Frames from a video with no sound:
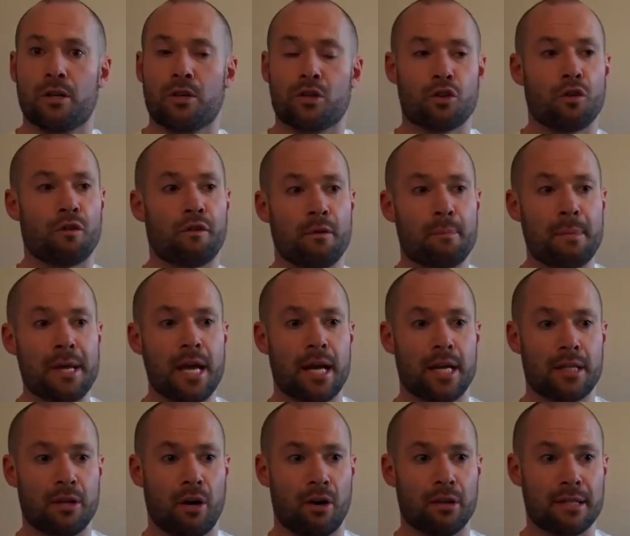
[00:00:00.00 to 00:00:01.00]
So for me,
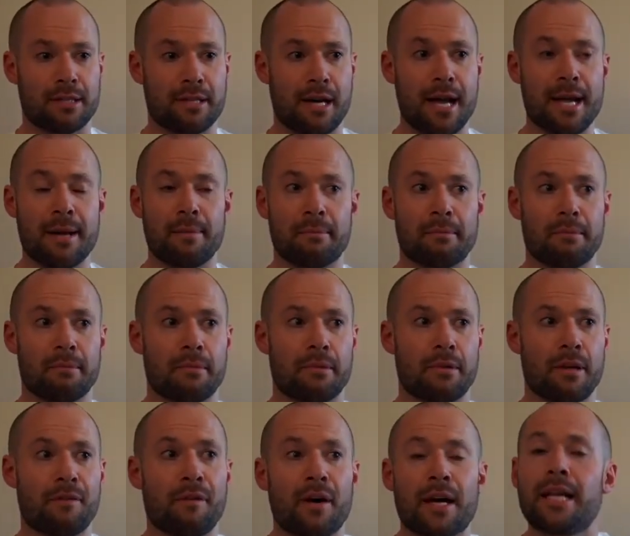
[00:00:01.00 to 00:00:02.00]
I thought at the time,
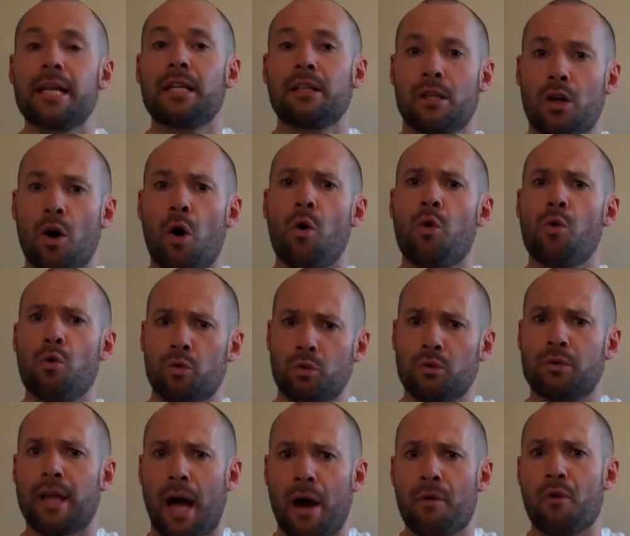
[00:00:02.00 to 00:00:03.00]
if I didn't
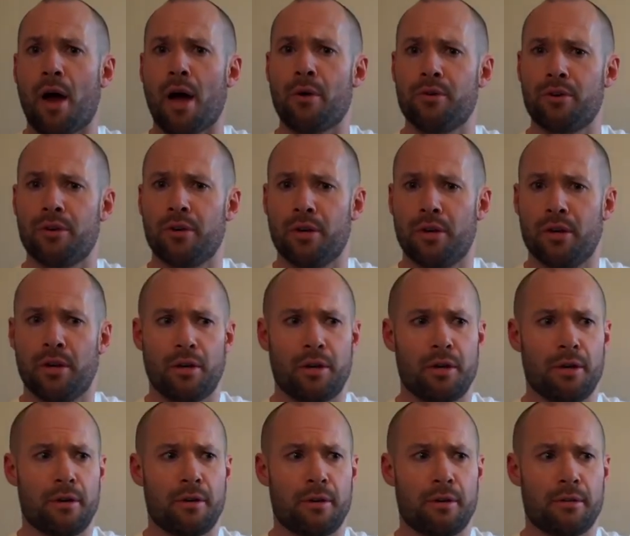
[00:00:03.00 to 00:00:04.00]
go that route,
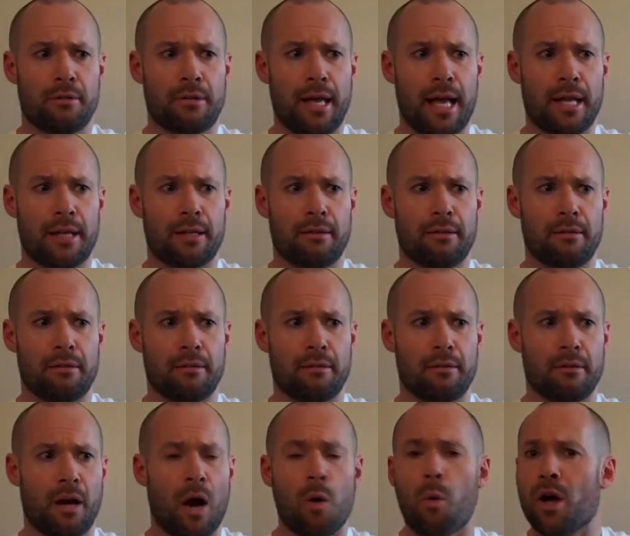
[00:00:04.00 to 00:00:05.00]
that
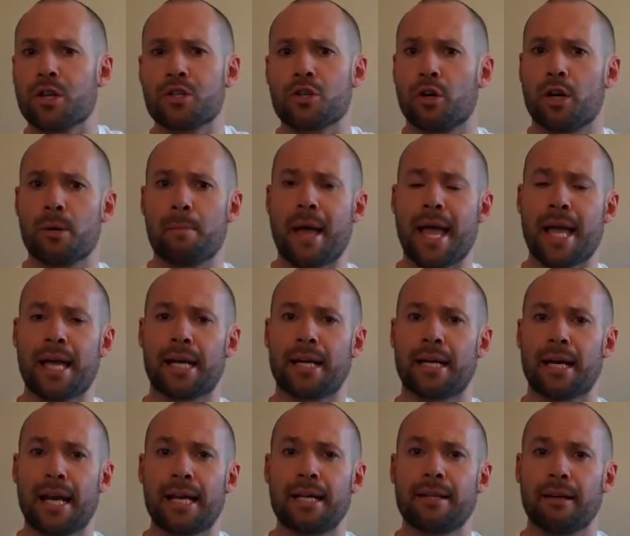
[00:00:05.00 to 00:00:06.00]
I wasn't going to make it
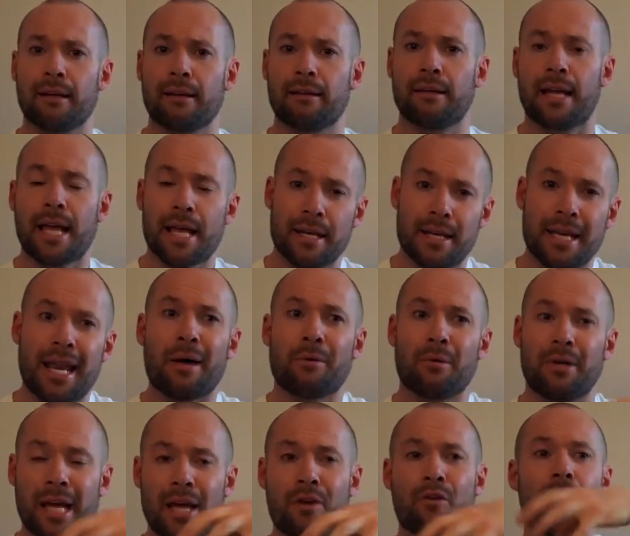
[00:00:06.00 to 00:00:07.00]
in anything.
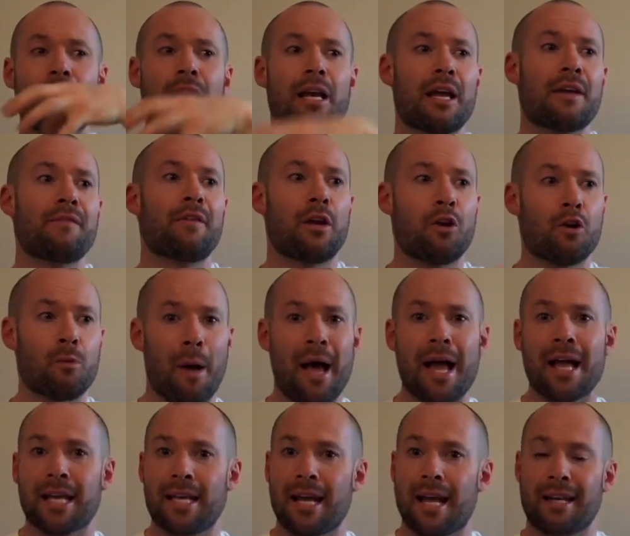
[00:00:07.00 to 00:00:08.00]
Later on in life, I look
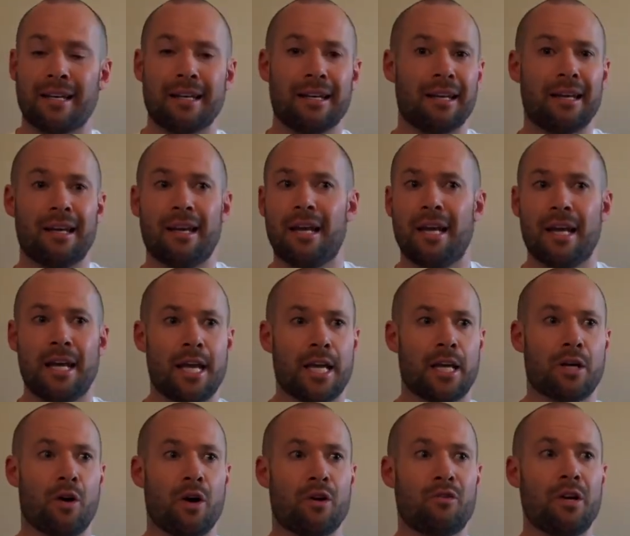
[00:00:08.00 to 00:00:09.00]
back on that, and,
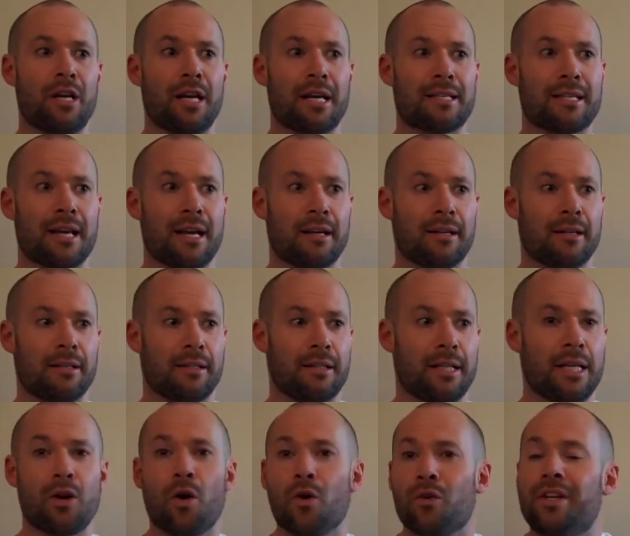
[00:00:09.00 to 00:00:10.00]
you know, I realize that
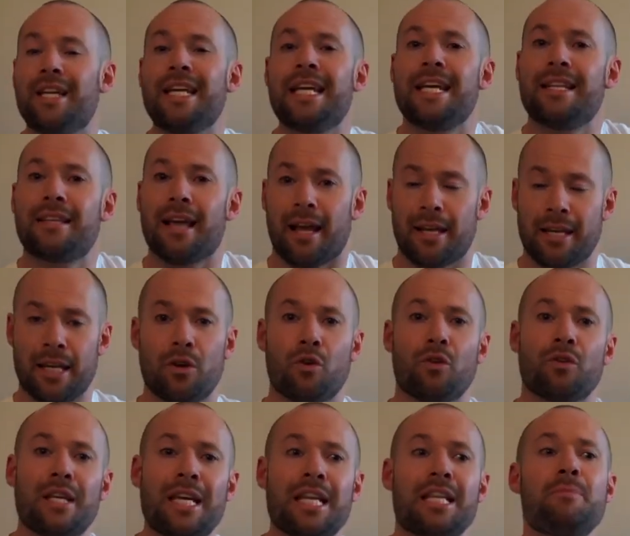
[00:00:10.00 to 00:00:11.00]
you don't need that. You
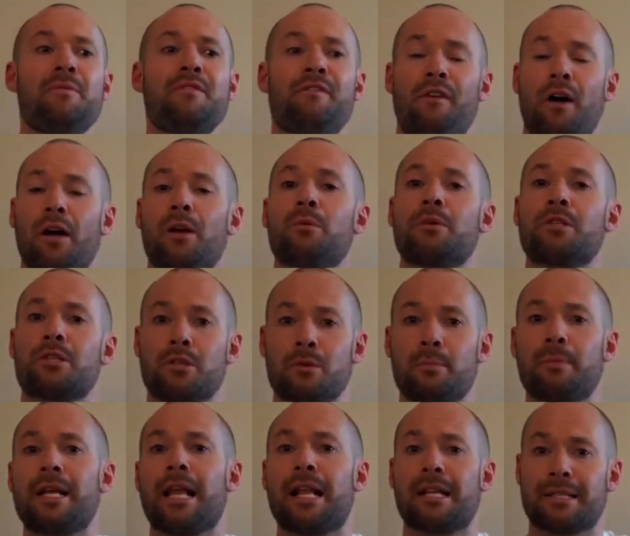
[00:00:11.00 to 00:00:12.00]
don't need to be following
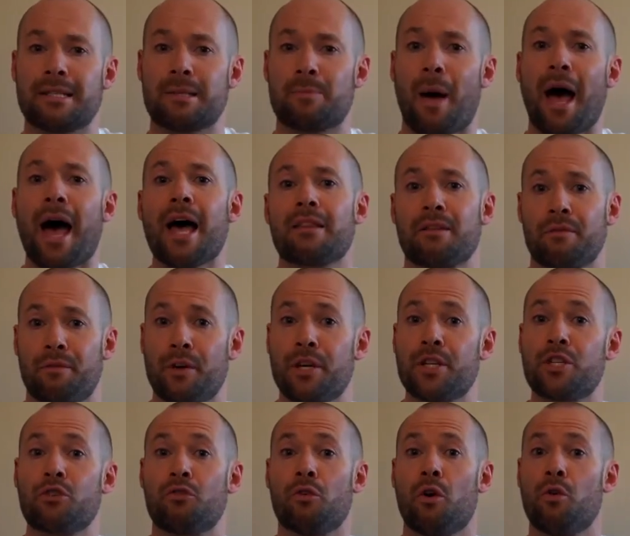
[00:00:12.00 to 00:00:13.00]
somebody else's path to
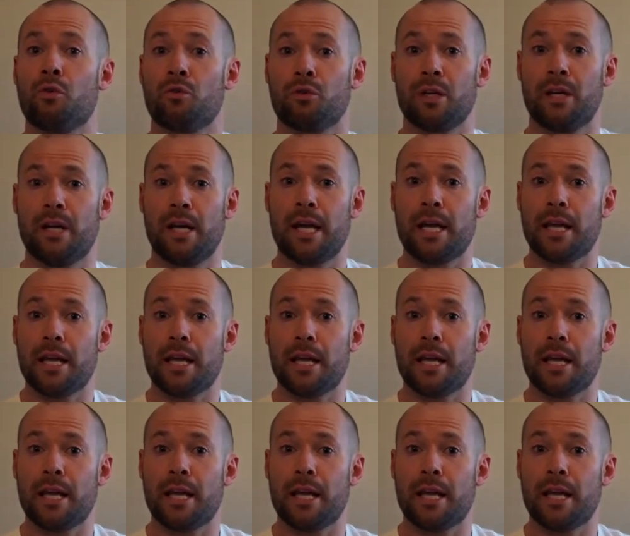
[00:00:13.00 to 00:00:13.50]
find your own.